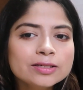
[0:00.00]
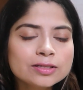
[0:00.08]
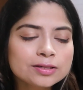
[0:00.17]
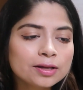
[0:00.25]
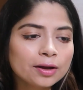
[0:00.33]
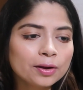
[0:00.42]

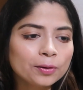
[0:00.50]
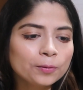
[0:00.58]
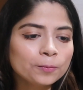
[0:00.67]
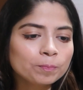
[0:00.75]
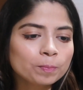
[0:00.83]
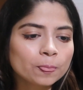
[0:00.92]

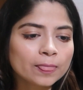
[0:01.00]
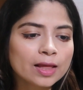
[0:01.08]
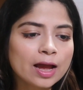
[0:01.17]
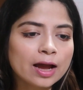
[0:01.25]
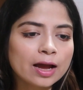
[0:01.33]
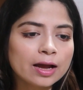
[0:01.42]
So
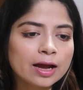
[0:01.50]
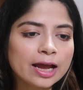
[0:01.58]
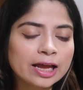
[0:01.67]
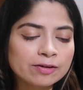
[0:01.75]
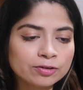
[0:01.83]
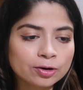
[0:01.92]
I
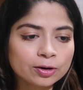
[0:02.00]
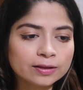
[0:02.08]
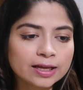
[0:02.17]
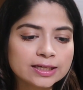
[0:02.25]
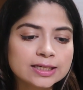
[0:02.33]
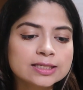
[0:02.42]
have heard
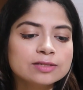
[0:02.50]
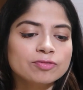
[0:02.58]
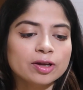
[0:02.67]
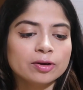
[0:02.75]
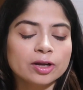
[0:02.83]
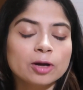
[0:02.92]
that it's
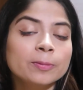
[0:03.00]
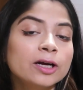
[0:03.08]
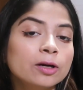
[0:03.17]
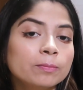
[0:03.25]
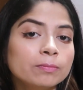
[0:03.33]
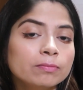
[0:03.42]
very
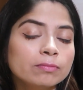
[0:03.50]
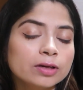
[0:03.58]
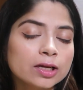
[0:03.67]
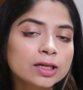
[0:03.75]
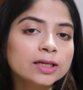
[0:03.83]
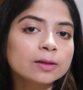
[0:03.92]
much
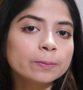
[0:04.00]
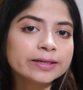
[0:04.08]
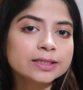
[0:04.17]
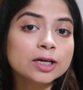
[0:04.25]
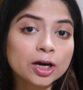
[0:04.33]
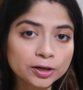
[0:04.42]
a little
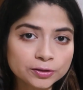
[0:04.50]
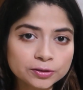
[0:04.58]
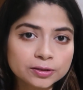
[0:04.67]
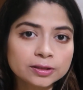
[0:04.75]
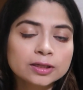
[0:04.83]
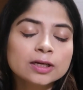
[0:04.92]
bit
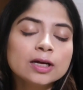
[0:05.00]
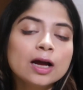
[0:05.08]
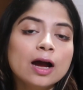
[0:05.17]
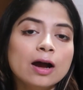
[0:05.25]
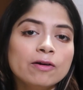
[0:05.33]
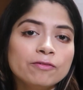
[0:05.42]
harder
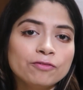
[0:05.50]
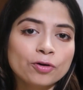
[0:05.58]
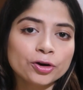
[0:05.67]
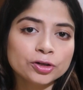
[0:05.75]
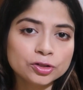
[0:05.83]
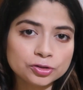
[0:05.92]

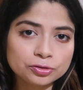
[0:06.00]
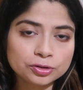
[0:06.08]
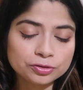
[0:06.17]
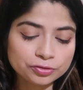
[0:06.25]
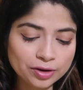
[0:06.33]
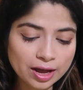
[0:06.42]
for you
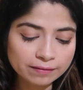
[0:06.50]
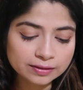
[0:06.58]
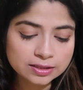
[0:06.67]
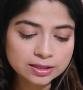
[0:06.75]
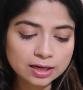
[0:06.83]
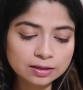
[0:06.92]
if you have
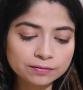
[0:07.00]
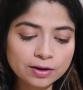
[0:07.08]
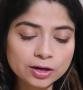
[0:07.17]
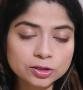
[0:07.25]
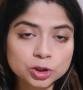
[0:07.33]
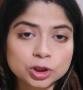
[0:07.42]
this kind of
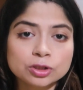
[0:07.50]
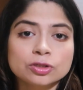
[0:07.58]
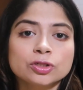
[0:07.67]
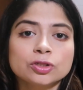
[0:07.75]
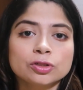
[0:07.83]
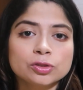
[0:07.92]

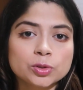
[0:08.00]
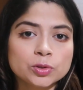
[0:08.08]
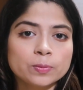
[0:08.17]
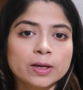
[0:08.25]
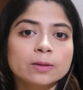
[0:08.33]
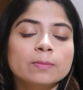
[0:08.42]
conditions to
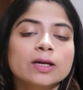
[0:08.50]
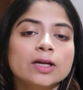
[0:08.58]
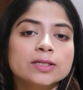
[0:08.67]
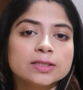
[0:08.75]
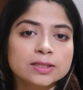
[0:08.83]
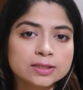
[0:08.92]
lose weight,
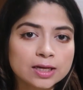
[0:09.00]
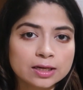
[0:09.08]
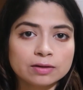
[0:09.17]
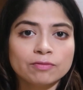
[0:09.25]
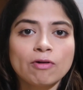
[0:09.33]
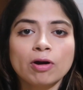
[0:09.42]
because this
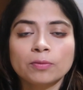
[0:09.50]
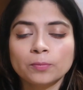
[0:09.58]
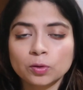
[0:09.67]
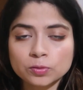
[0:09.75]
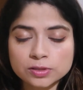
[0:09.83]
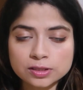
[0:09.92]
kind of
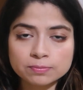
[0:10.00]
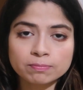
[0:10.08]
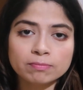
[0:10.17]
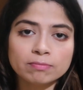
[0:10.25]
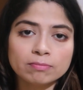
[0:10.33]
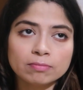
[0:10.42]
hormones
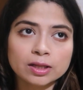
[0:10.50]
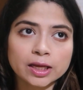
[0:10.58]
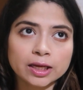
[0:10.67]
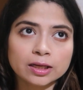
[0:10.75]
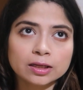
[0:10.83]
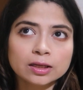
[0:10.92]

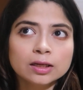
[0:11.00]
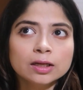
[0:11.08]
like